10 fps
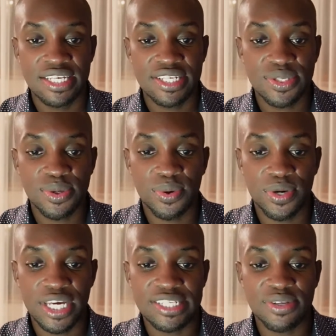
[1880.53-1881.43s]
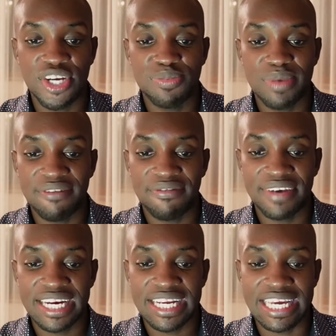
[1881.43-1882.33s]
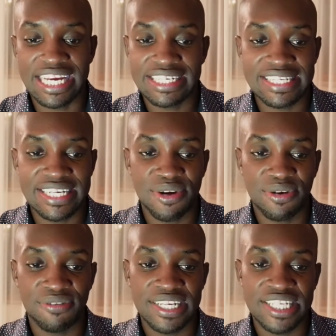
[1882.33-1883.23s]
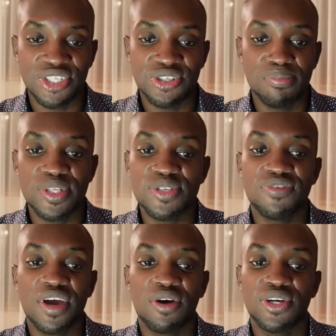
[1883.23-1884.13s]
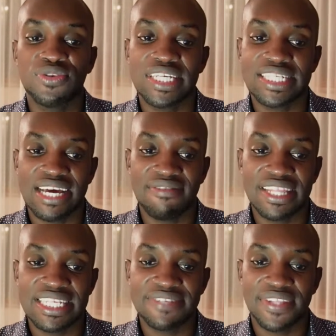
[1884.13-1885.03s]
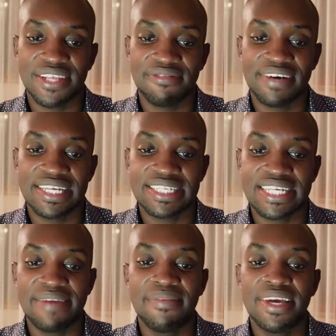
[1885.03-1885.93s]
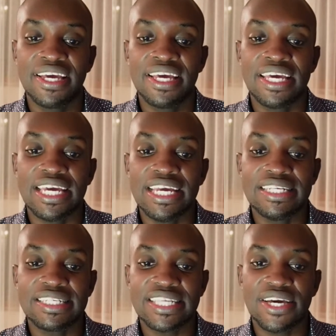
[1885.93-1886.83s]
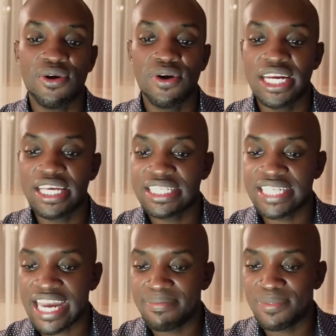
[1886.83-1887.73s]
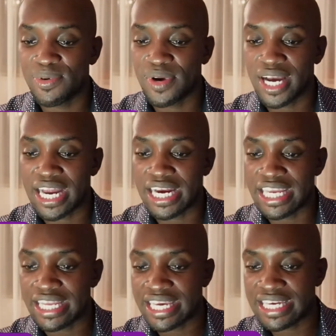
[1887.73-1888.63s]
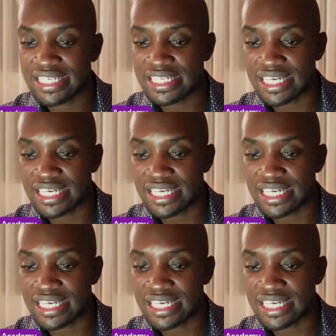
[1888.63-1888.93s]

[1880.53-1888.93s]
So it's going to be a very interesting conversation. Most of you are going to discover this for the first time. It is the only time you can, in case